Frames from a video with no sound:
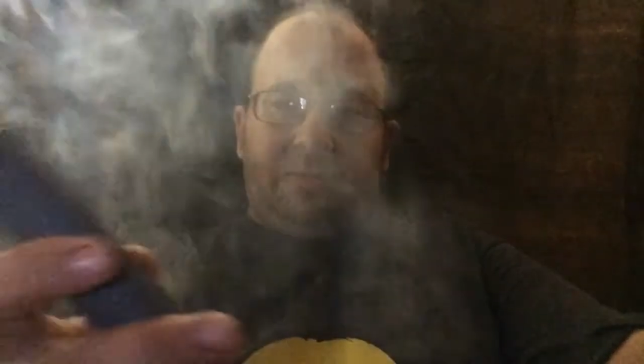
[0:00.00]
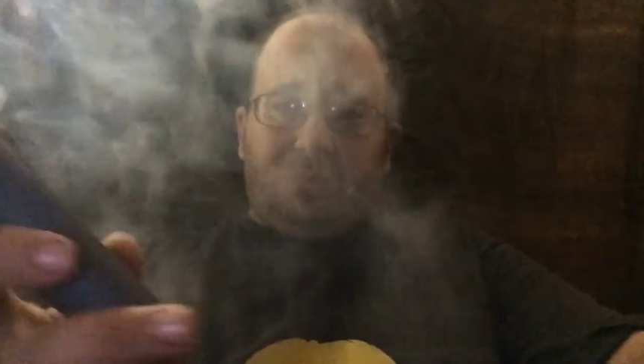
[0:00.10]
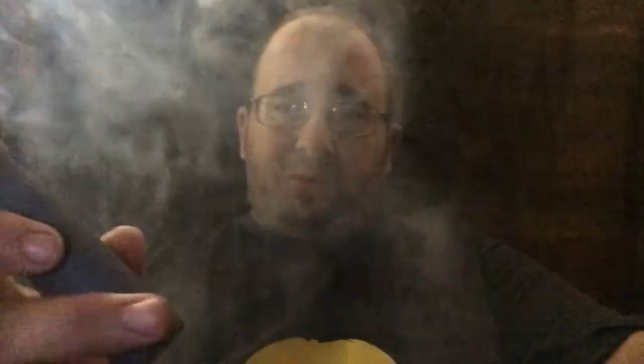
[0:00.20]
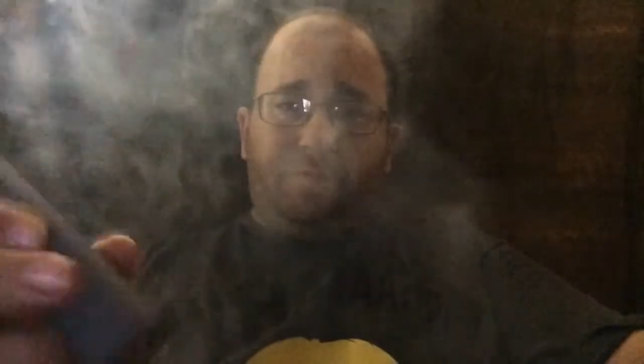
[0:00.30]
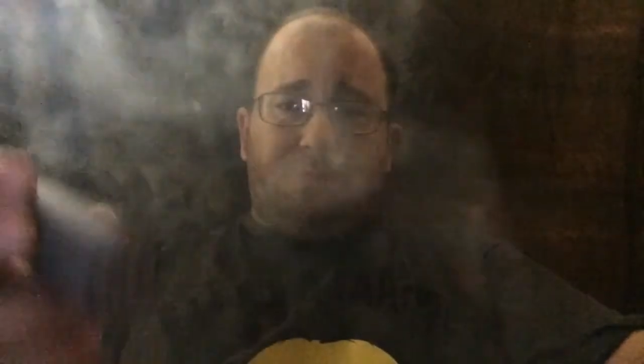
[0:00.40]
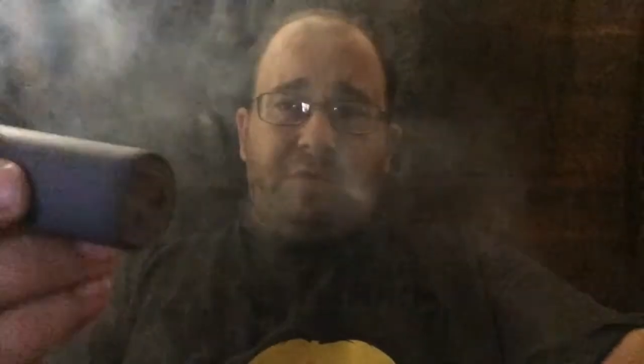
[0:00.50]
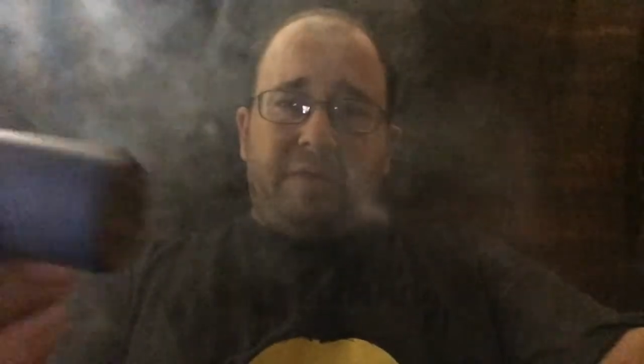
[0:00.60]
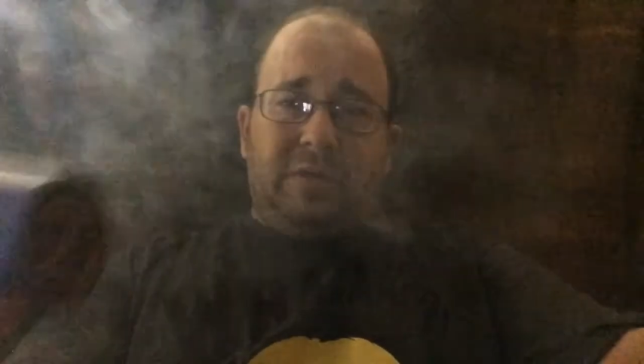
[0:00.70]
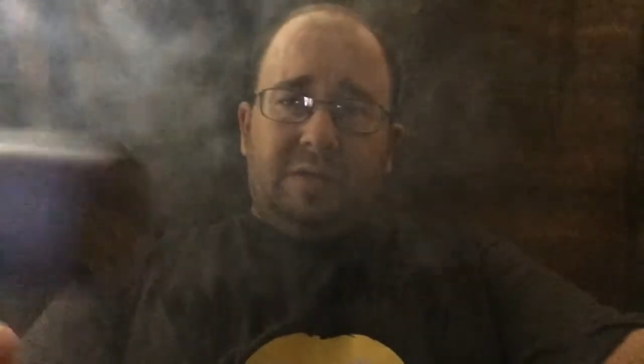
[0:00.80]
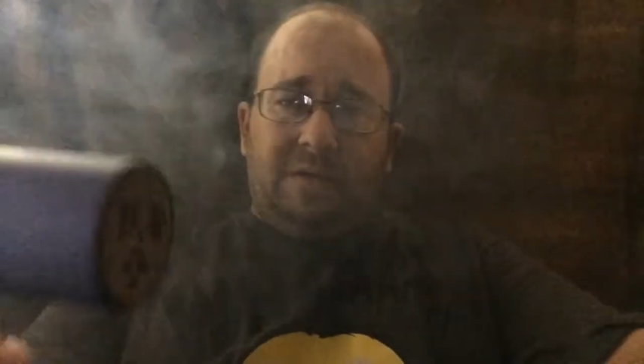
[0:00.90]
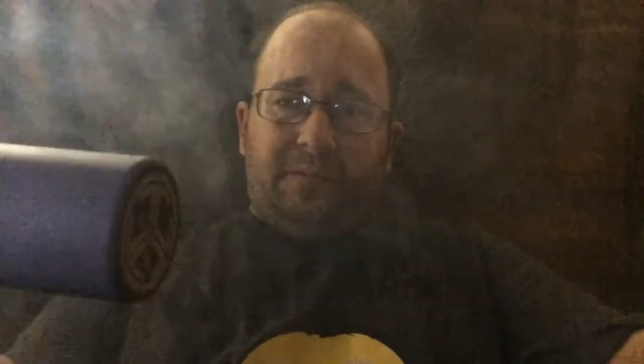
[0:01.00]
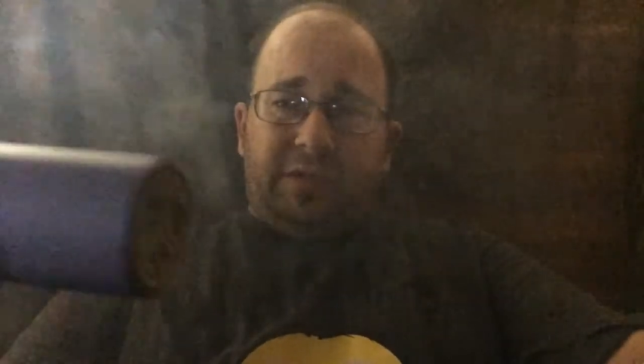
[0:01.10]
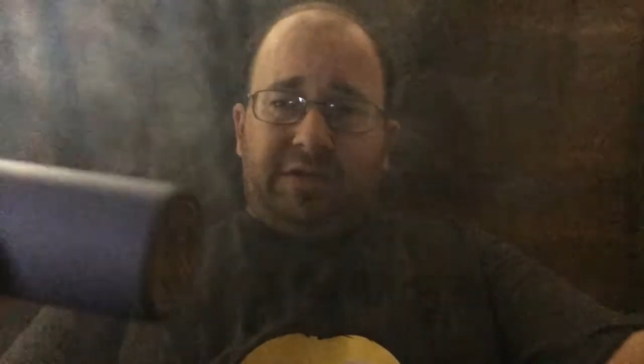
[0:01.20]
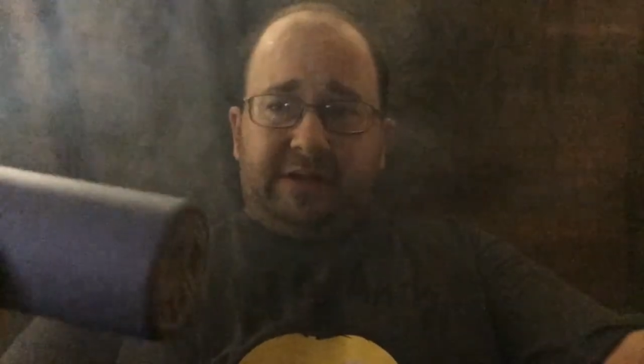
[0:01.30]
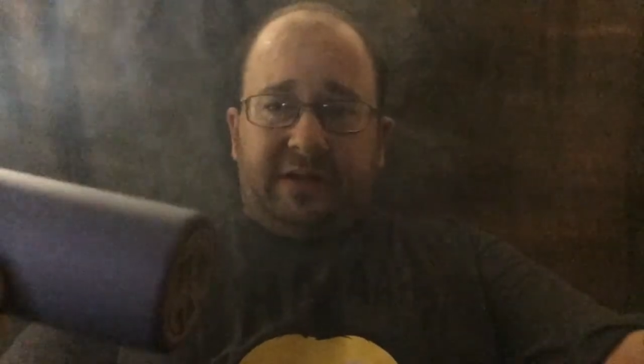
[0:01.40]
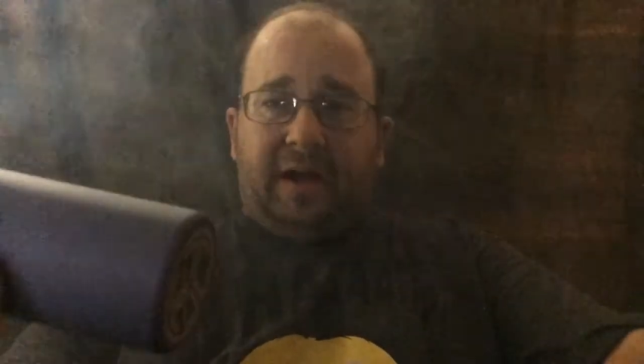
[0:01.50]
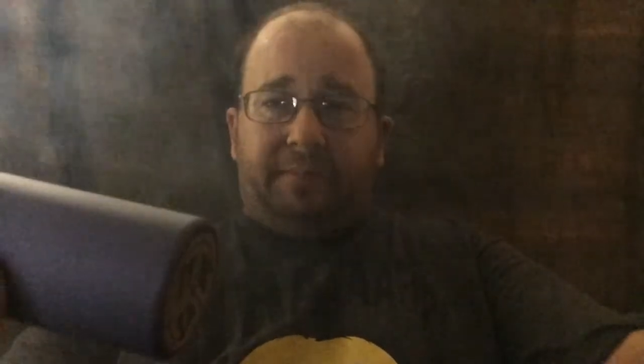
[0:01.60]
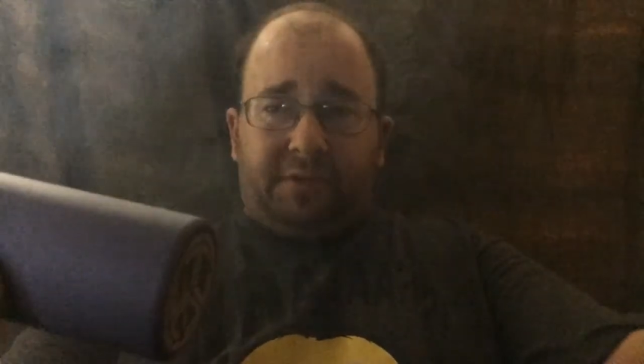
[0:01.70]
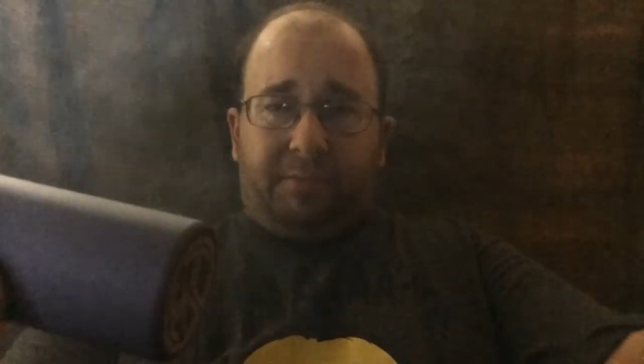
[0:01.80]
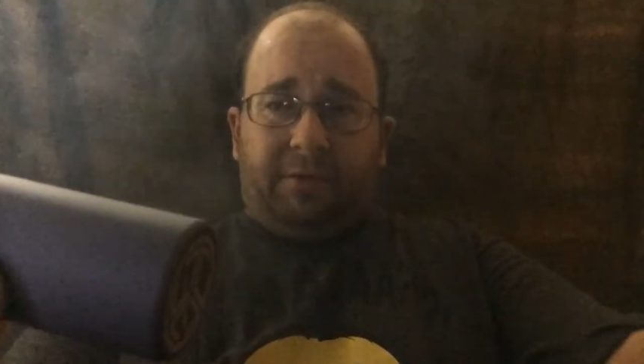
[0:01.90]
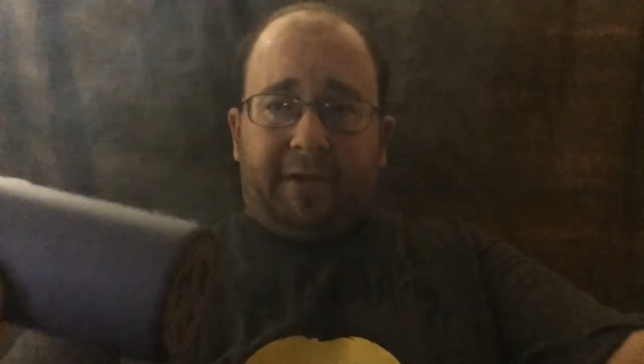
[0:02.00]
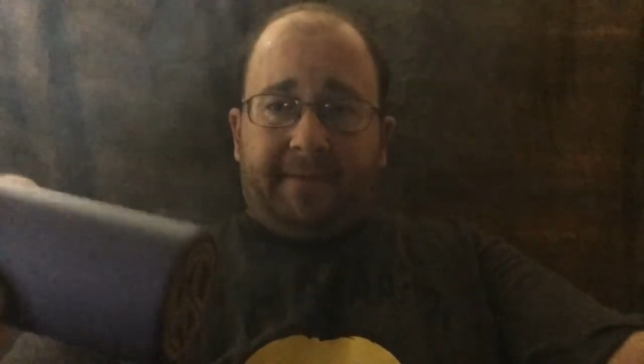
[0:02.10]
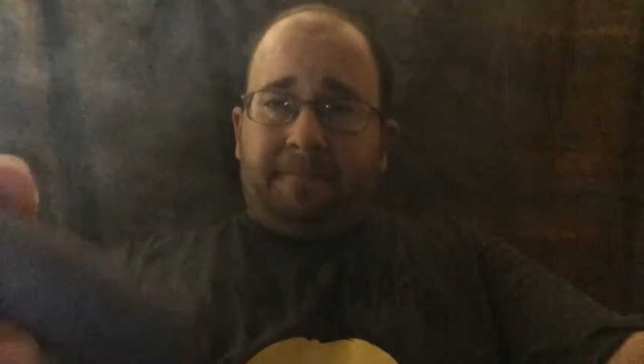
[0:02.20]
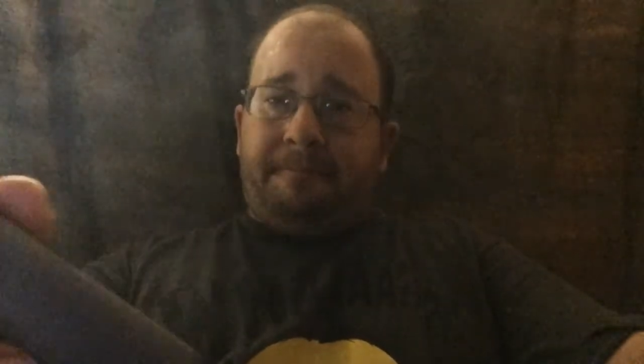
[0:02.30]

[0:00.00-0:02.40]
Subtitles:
in the room, which is the copper spring.